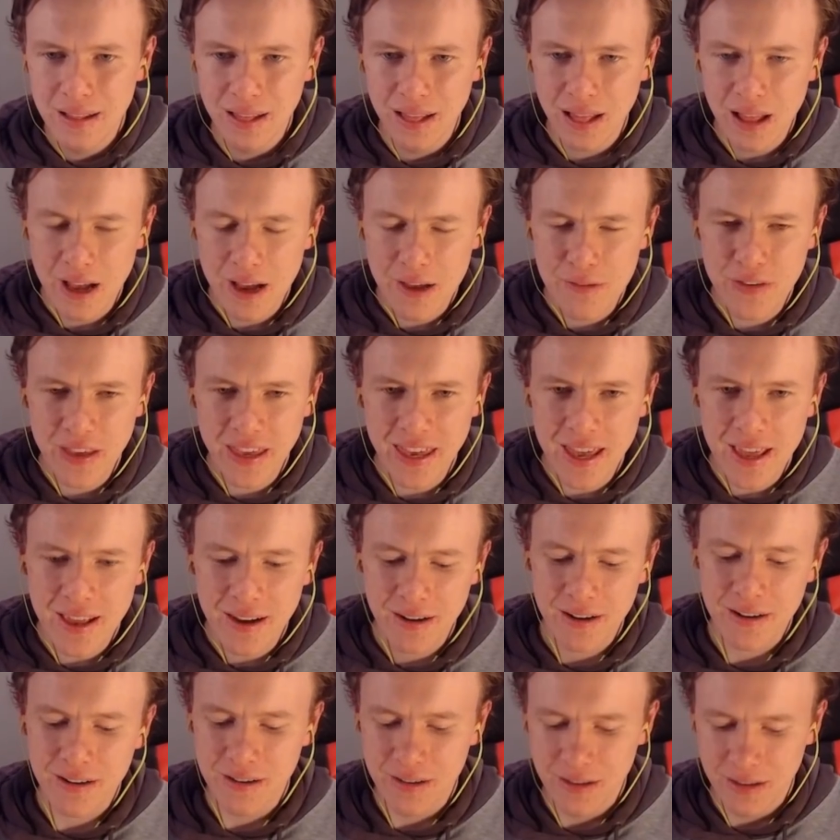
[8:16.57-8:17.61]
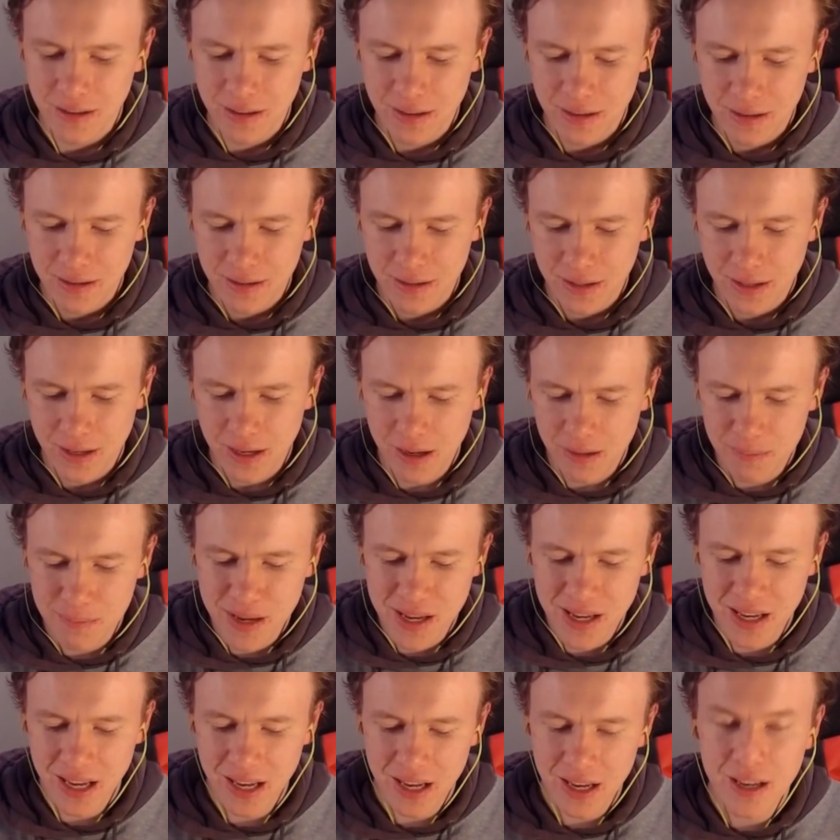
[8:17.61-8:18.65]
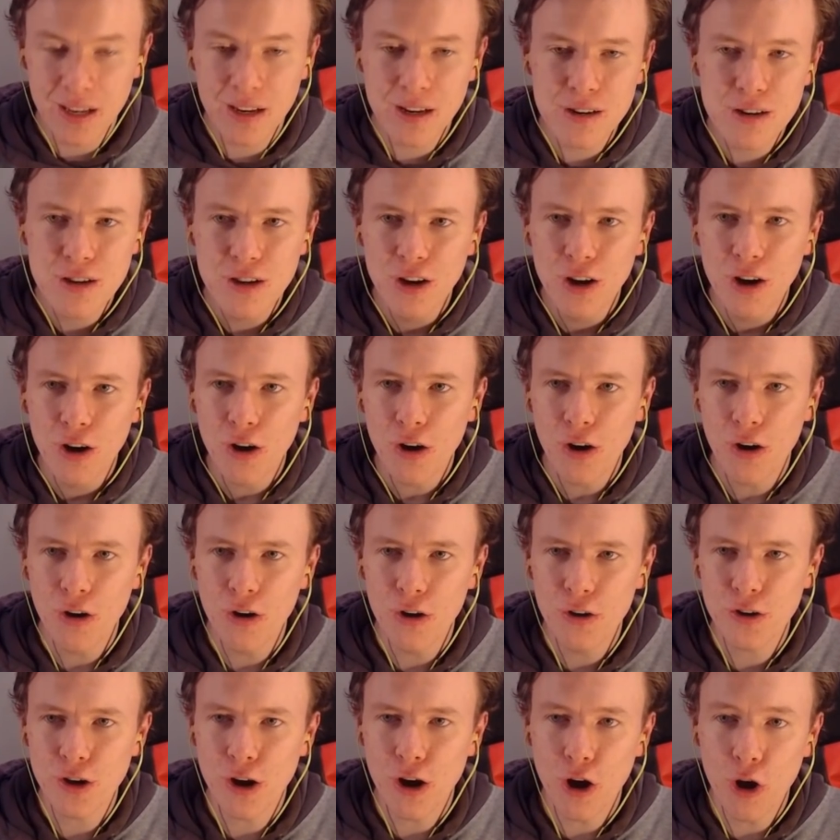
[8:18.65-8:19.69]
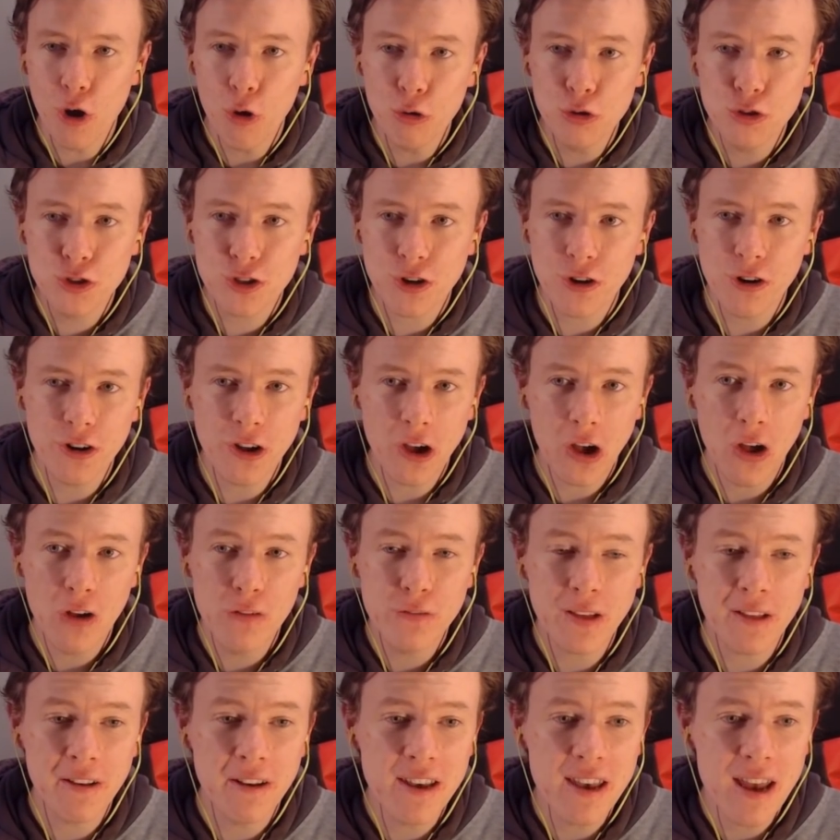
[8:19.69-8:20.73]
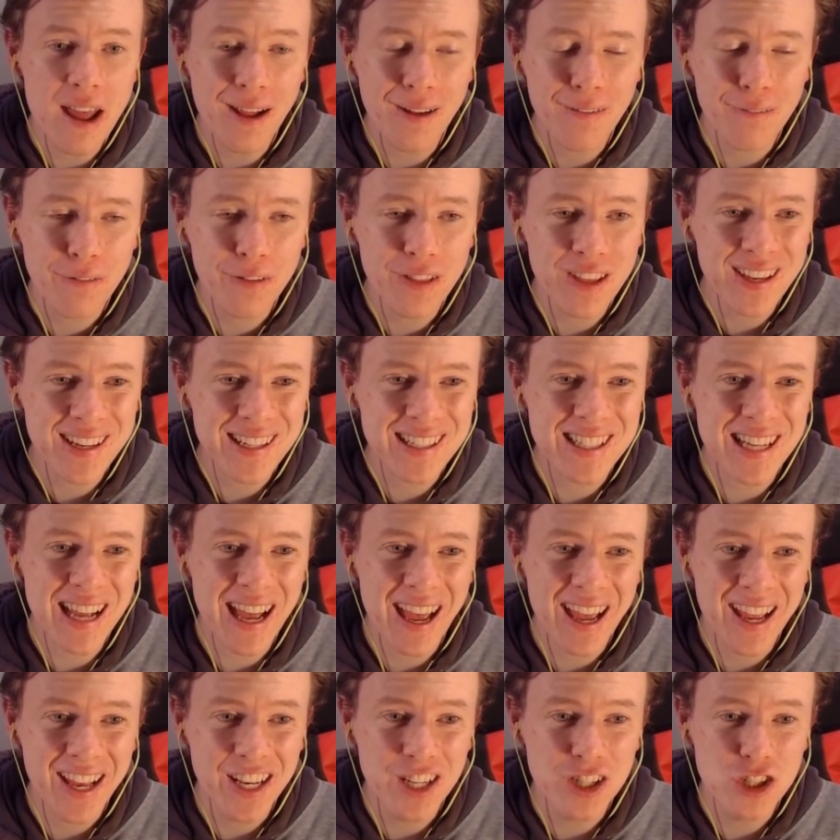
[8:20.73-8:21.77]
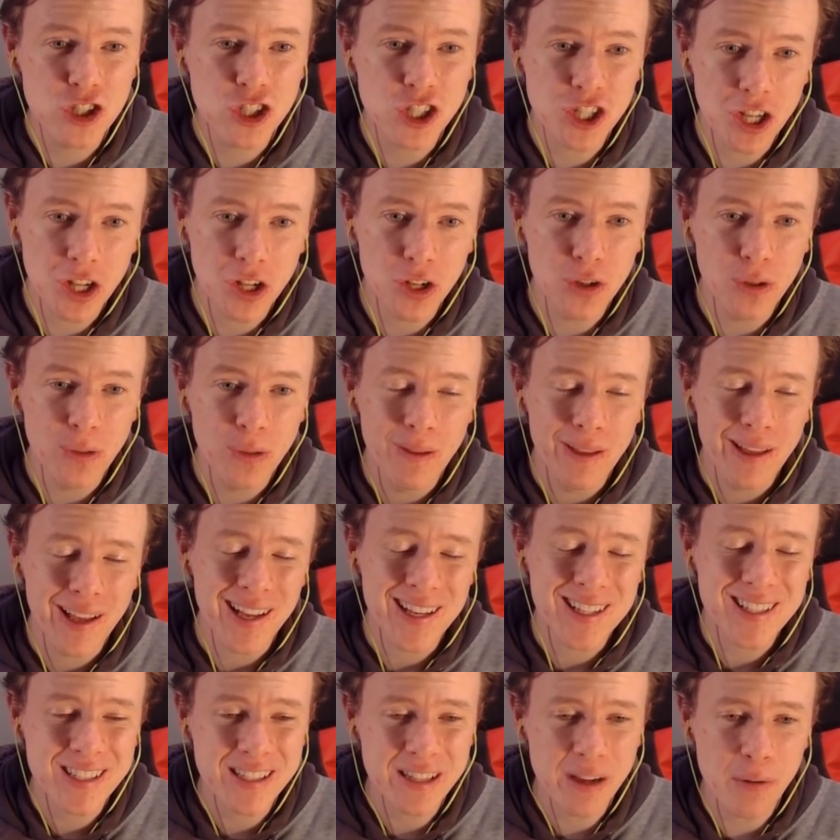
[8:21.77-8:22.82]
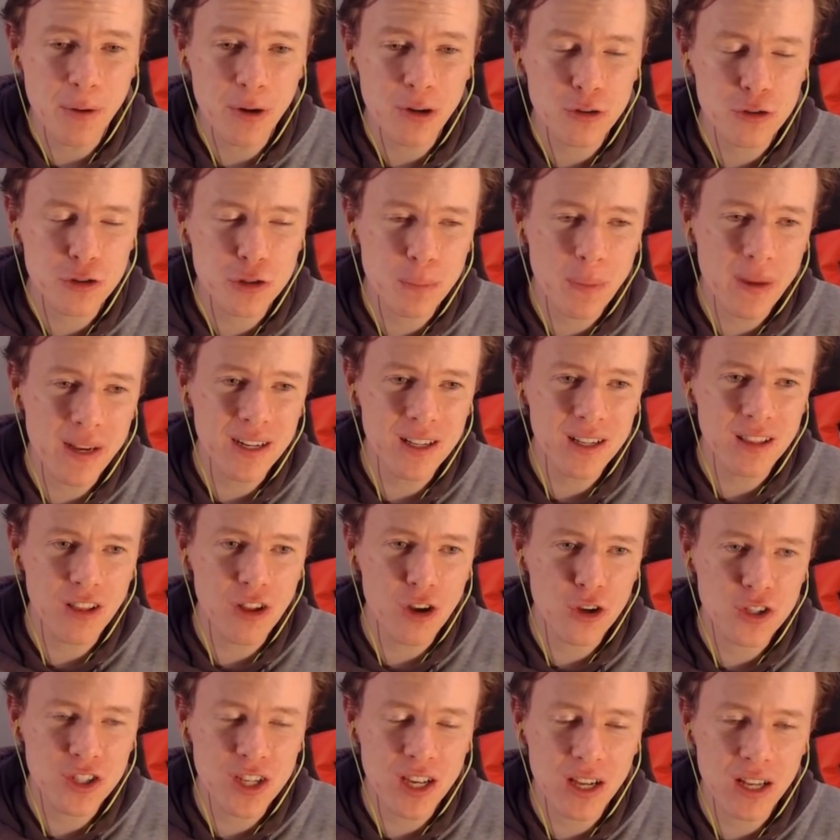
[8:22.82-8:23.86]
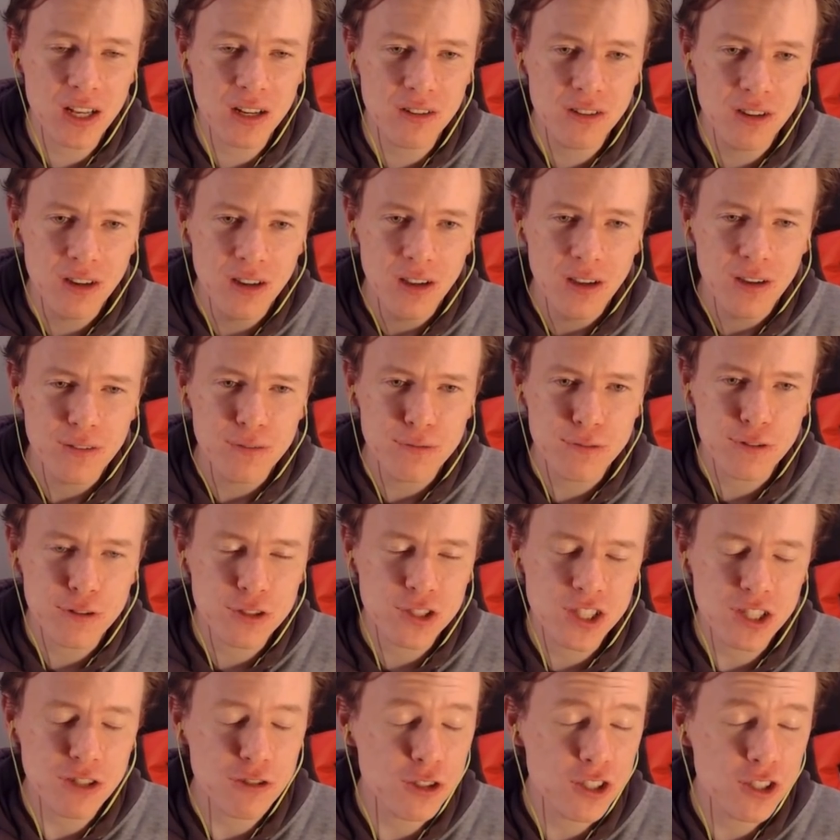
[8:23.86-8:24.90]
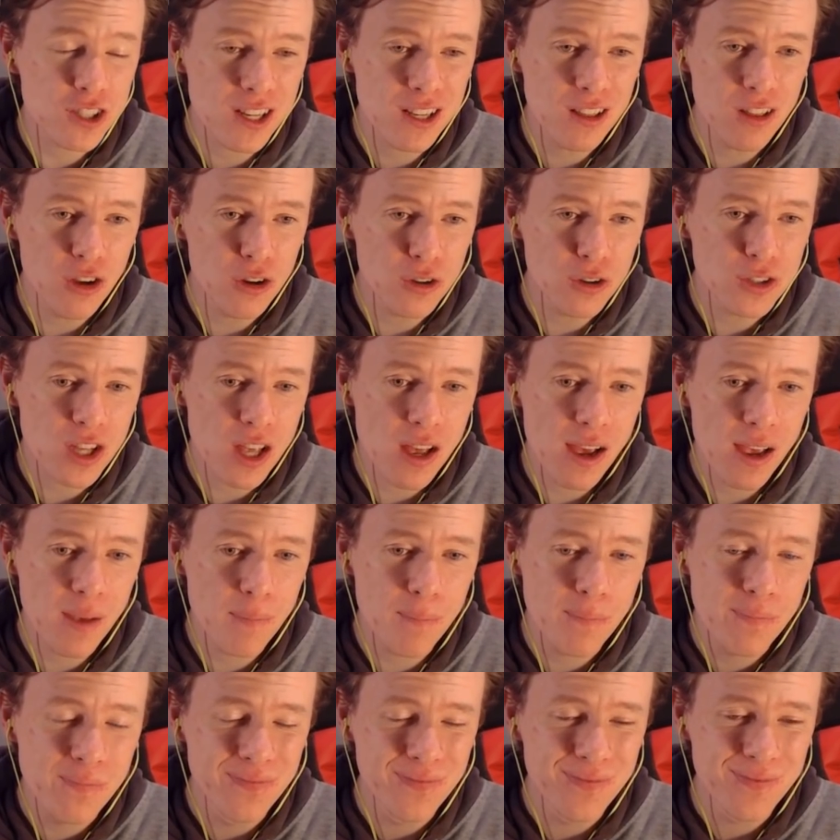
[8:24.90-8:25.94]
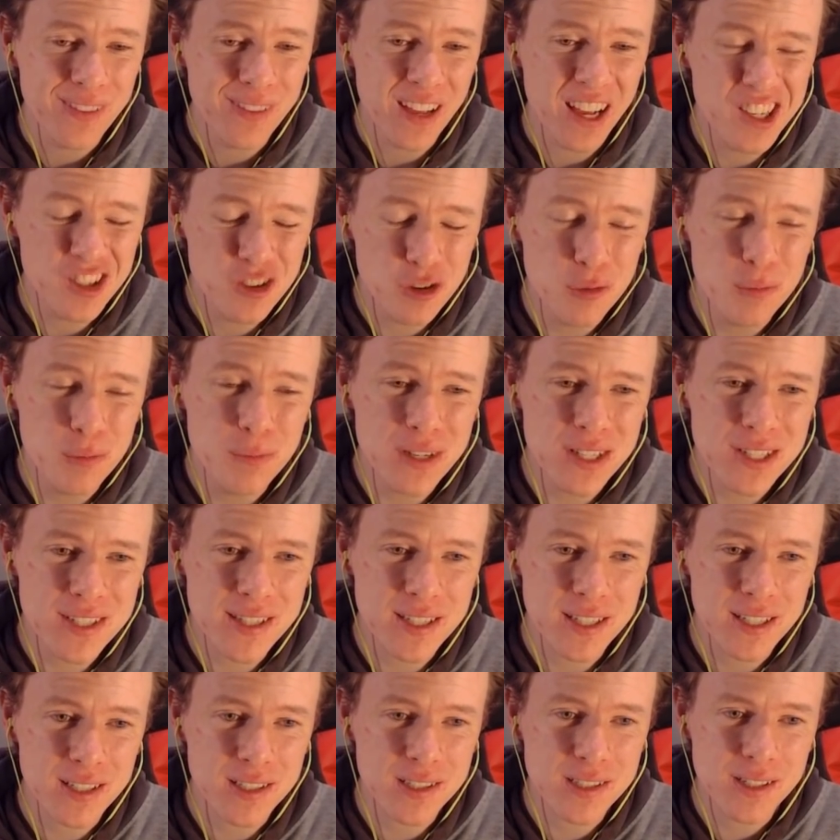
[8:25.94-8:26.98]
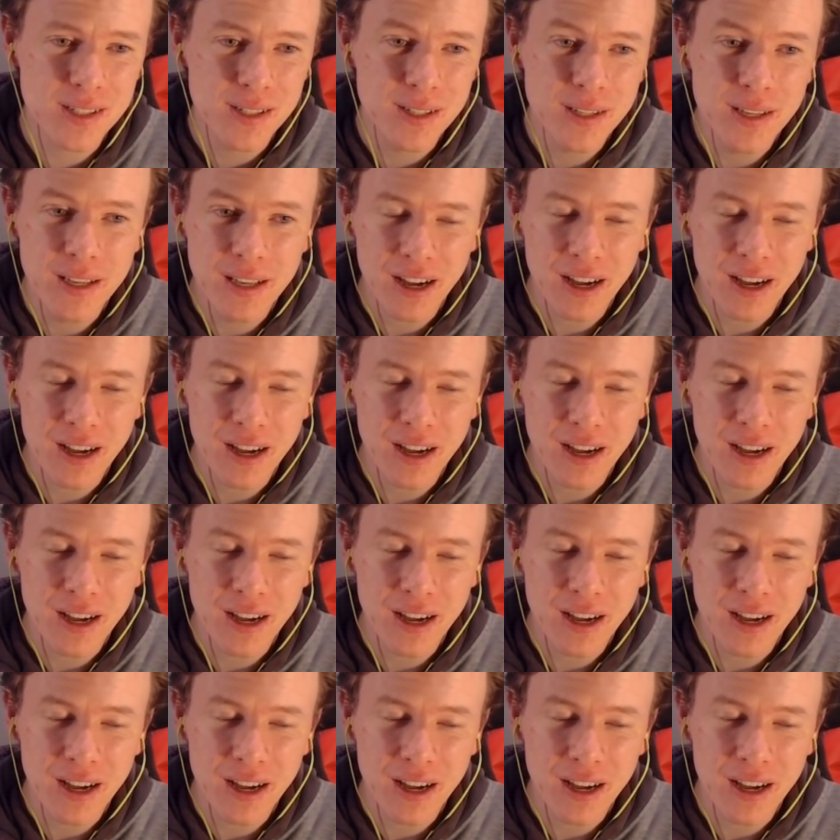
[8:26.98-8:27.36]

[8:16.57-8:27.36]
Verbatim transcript: Live again, coming in on Ultron of Netflix and Chill. As someone who's been in lockdown for a seriously long time, I do miss this.